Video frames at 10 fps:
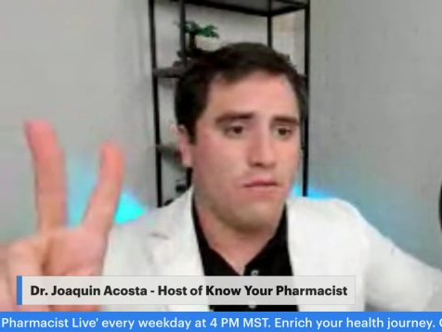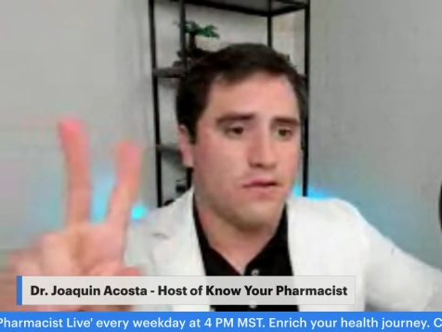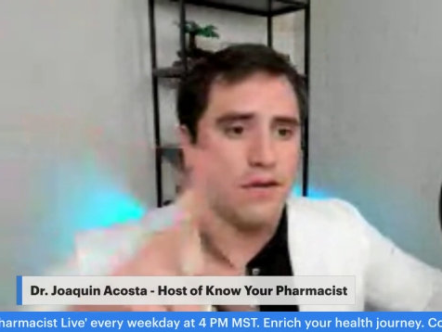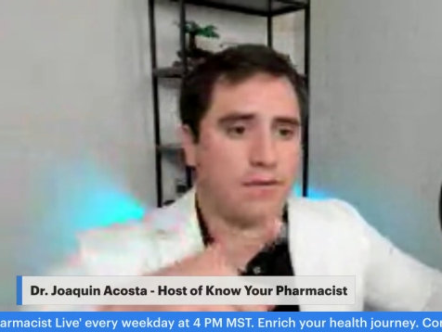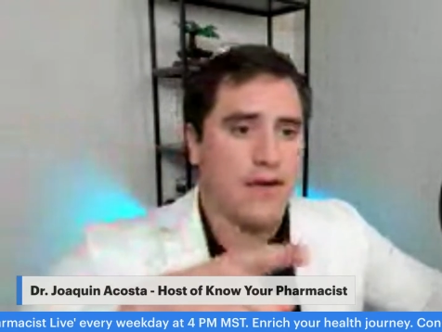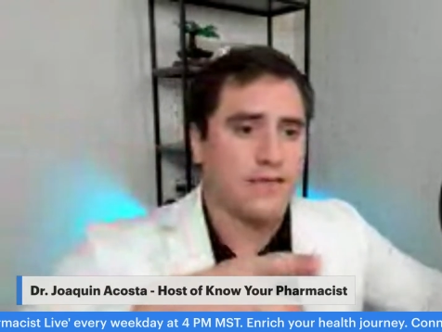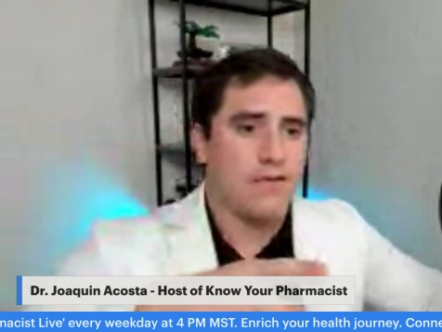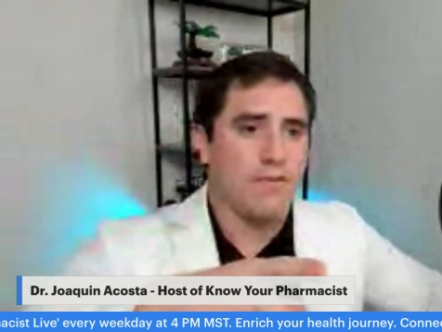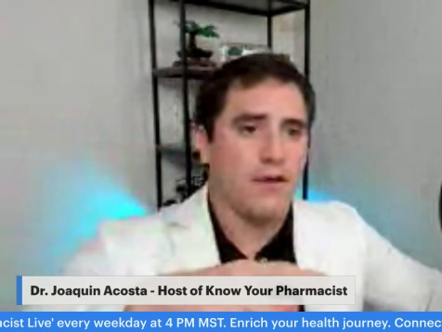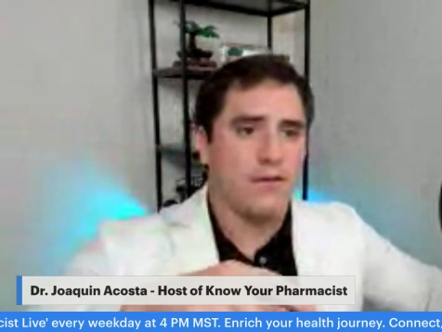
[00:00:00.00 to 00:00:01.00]
What's up, guys?
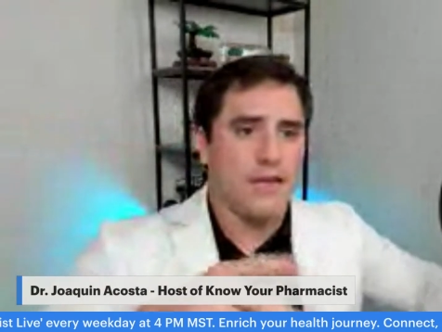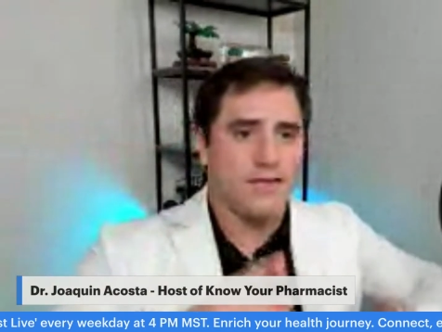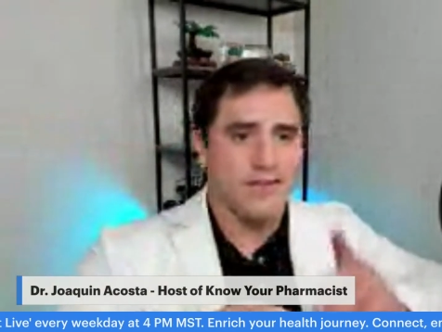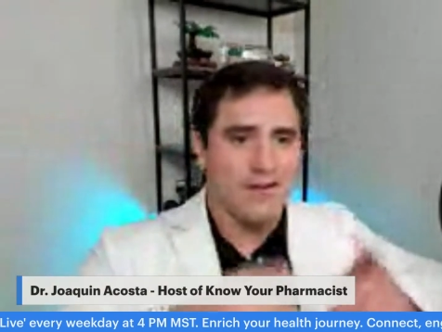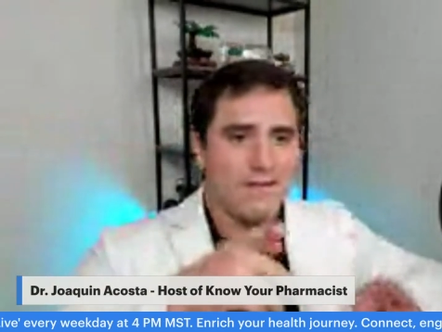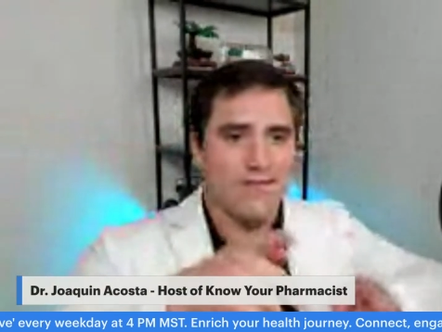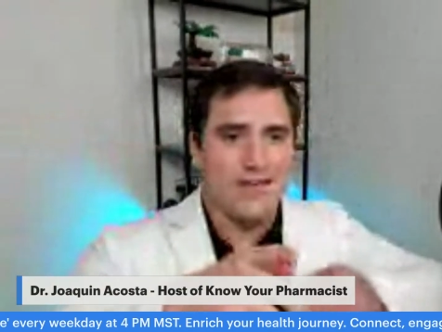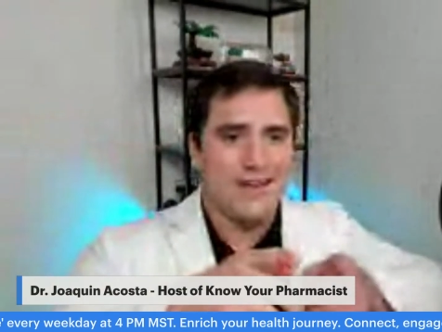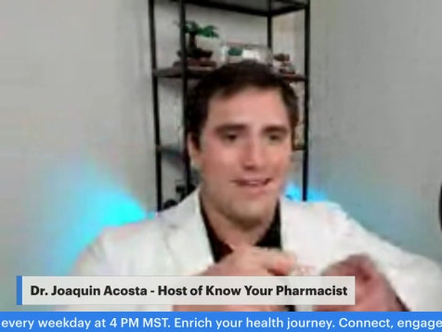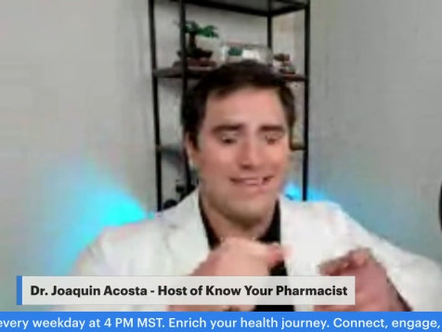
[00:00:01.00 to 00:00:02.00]
Everybody on the Instagram
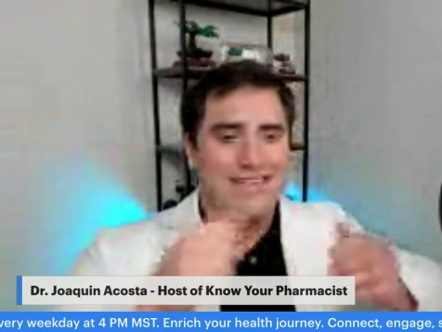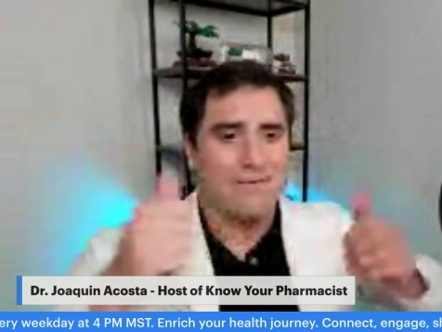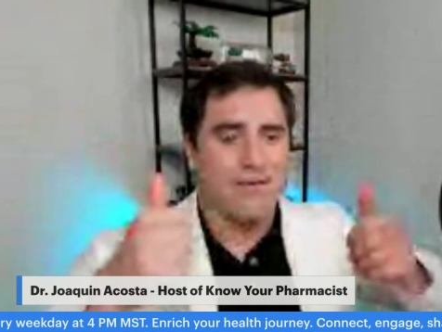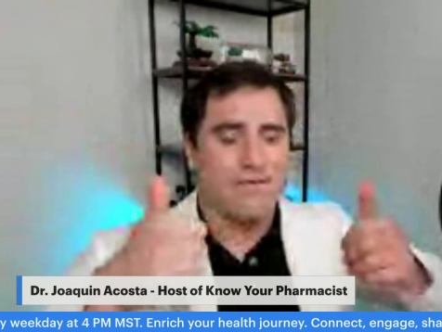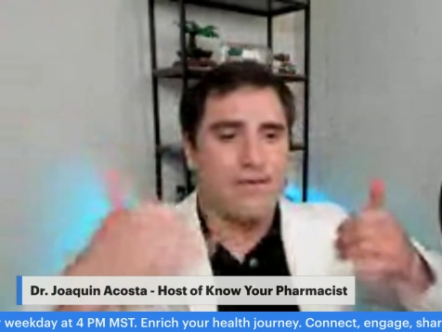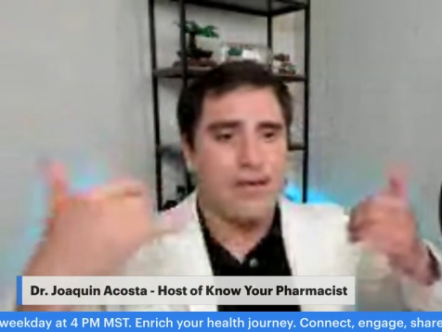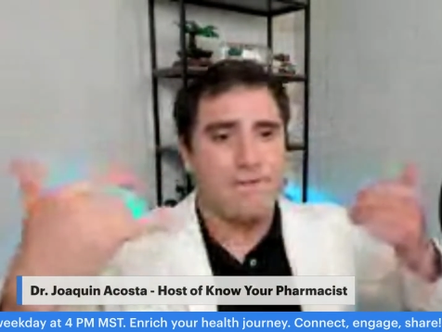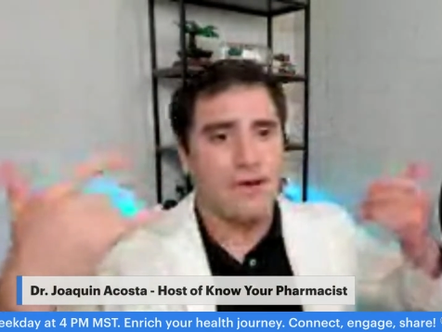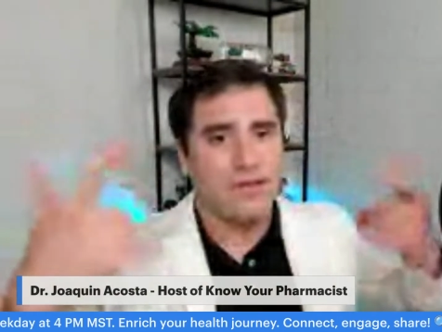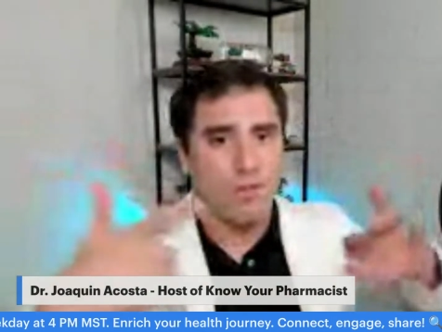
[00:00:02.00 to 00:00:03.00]
feed, different feed,
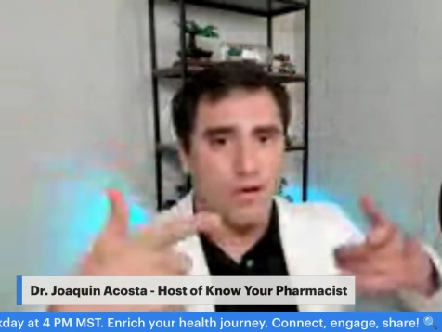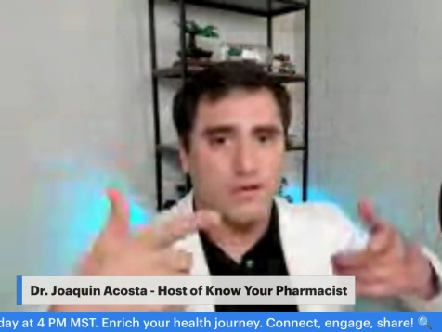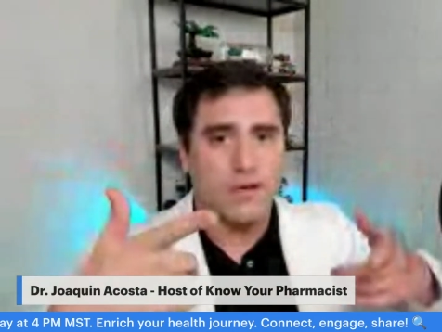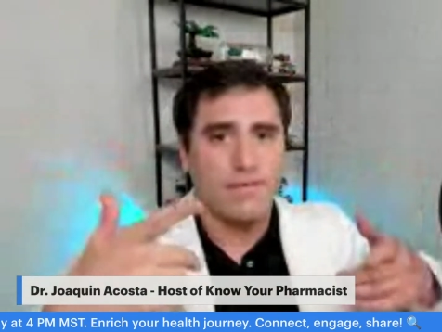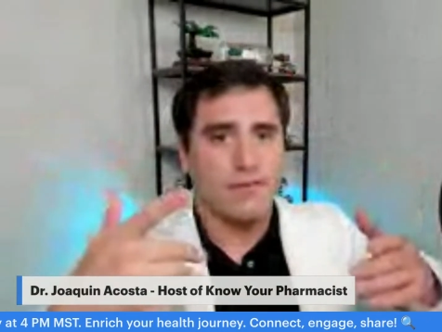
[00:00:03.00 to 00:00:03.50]
but what's up?